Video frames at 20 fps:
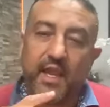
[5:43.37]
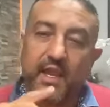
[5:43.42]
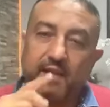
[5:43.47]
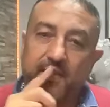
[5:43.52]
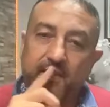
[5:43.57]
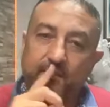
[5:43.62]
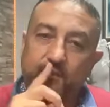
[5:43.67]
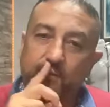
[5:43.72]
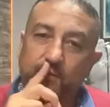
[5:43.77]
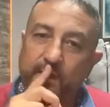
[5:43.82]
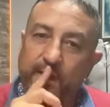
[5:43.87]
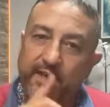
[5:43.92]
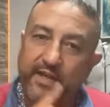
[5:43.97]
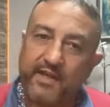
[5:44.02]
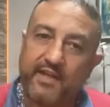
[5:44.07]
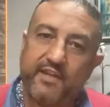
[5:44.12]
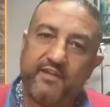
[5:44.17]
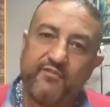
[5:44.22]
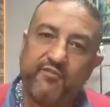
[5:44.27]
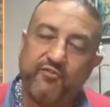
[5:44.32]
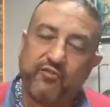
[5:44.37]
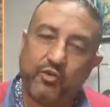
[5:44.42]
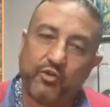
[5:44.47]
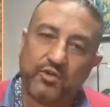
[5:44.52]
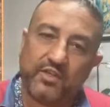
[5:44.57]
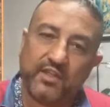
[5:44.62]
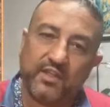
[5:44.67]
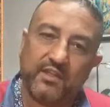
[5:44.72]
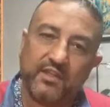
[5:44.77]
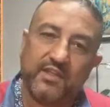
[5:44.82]
And if we live
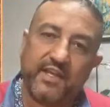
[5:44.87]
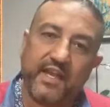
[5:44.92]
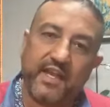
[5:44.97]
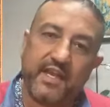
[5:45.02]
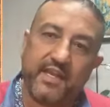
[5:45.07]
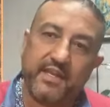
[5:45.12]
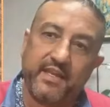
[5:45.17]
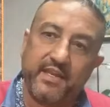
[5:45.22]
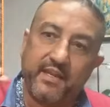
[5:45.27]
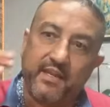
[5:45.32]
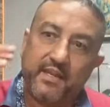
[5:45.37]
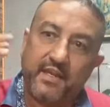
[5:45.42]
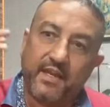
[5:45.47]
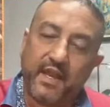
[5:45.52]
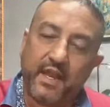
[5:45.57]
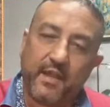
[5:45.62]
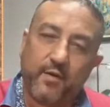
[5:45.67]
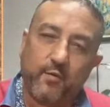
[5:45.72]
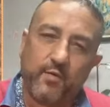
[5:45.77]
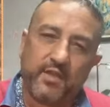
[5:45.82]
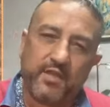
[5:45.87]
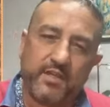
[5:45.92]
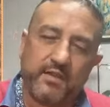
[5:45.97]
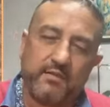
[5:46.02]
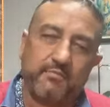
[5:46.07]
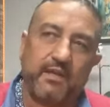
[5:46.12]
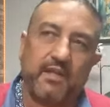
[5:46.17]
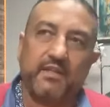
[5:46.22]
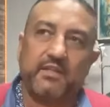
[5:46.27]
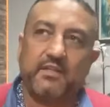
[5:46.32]
for the day and we
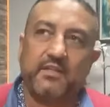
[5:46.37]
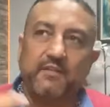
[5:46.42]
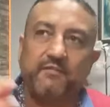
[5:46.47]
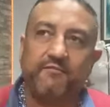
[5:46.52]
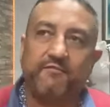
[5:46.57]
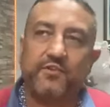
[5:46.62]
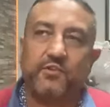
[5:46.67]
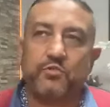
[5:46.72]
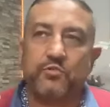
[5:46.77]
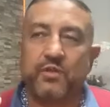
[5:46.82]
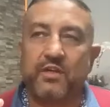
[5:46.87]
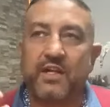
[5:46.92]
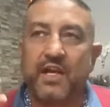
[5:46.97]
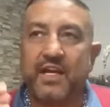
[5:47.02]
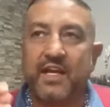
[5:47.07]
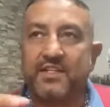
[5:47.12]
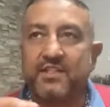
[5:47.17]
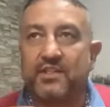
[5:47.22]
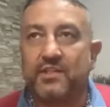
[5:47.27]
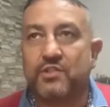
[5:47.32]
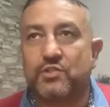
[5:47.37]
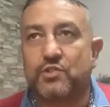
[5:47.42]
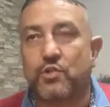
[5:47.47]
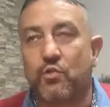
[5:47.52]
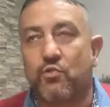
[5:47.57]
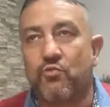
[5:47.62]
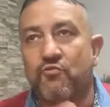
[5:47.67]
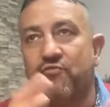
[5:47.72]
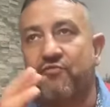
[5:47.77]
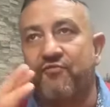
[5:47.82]
can mentally visualize it
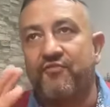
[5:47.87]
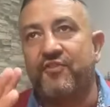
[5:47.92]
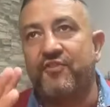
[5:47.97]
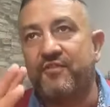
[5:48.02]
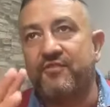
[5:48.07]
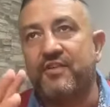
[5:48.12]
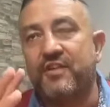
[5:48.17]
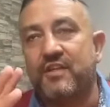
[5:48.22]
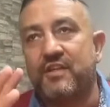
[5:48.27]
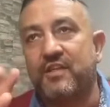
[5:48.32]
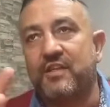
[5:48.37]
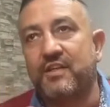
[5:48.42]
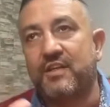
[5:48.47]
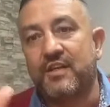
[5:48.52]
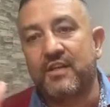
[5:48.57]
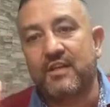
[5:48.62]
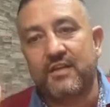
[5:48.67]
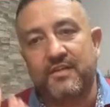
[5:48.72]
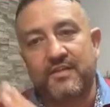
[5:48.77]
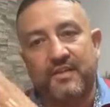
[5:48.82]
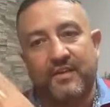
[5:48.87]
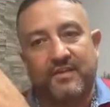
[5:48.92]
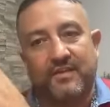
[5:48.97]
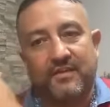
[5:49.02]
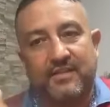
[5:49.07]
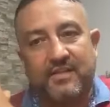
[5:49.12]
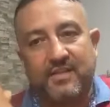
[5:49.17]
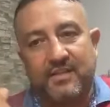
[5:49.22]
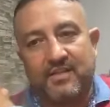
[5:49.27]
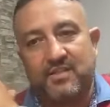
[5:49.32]
so vividly
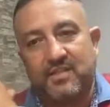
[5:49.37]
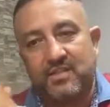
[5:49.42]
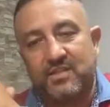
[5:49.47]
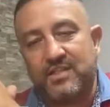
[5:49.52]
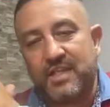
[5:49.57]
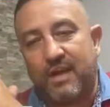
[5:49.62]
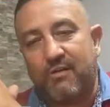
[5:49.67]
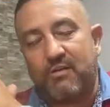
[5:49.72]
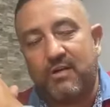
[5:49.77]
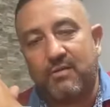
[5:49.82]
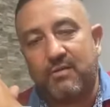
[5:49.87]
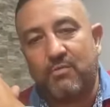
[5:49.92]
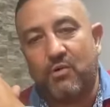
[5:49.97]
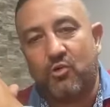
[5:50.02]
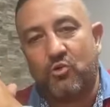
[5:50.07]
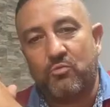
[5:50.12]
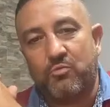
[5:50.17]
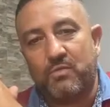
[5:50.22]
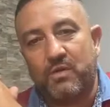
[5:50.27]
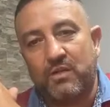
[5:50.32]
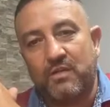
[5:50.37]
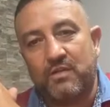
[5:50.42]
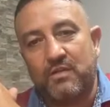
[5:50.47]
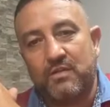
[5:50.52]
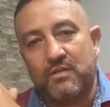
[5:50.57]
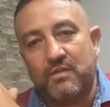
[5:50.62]
that this is our moment.